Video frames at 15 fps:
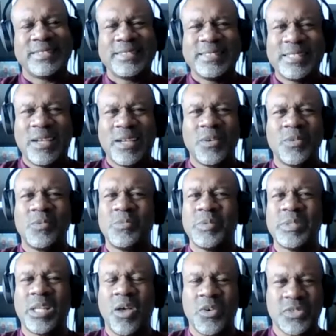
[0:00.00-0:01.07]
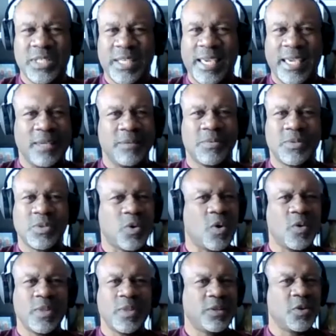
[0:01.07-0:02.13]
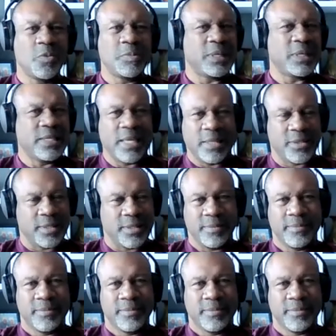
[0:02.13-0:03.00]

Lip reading: we lost the game. So all that don't mean nothing.